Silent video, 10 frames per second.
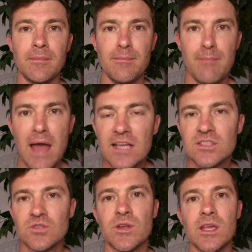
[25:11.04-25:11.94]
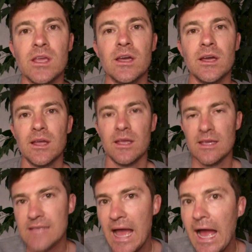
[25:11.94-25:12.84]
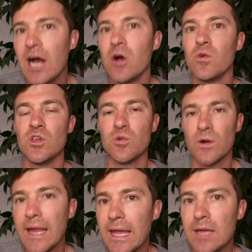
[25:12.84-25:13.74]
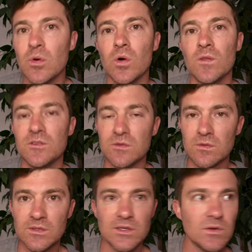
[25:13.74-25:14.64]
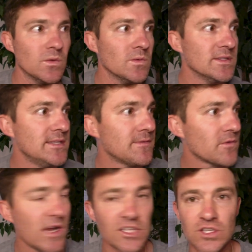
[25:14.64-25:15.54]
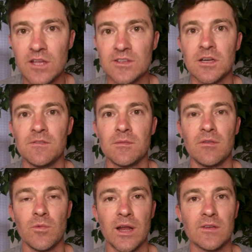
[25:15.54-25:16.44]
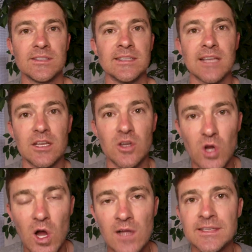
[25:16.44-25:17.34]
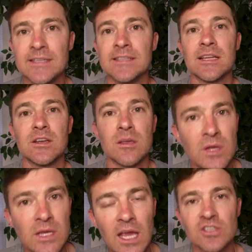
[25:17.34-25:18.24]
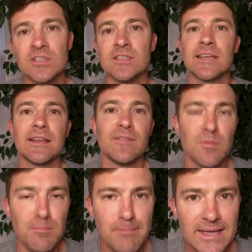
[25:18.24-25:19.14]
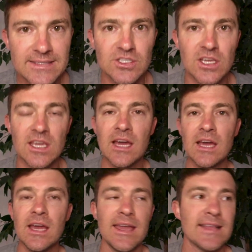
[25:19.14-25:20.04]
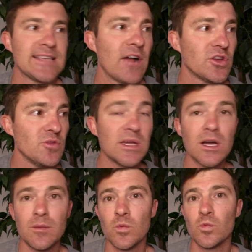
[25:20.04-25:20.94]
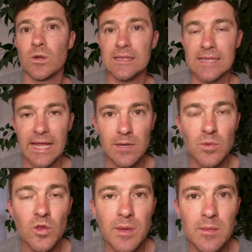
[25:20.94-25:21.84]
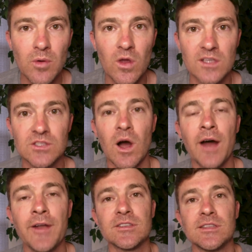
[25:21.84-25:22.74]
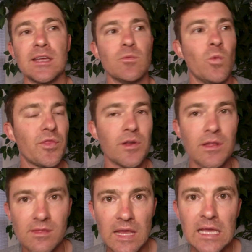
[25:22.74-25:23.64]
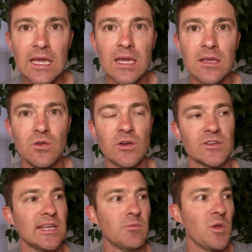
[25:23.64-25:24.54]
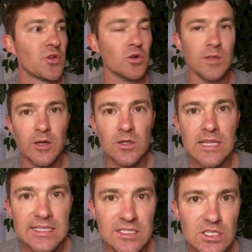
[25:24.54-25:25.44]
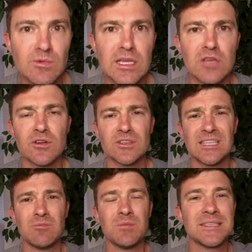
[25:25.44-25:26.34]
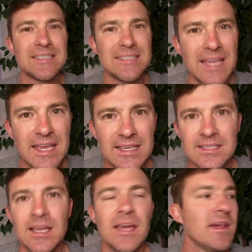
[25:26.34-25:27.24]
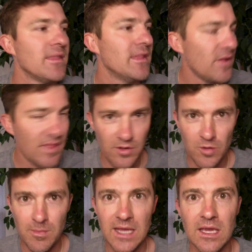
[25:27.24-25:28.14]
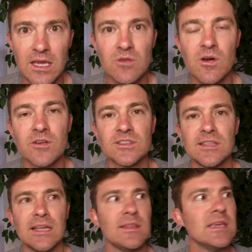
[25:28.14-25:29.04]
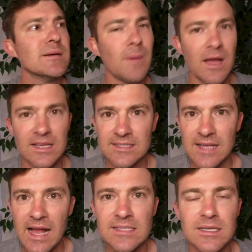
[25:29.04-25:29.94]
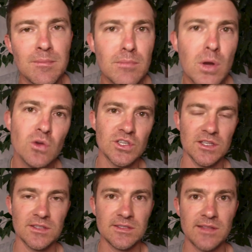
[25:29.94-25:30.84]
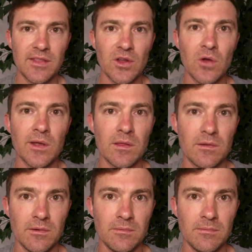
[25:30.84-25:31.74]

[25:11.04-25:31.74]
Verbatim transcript: Mastery is how you are able to to differentiate yourself from everyone else inside of your content inside of your communication inside of your messaging it's how you become relatable to people because you understand what they're thinking you understand what they're literally doing you understand what mistakes that they're making you understand the uh, exact emotions that they're going through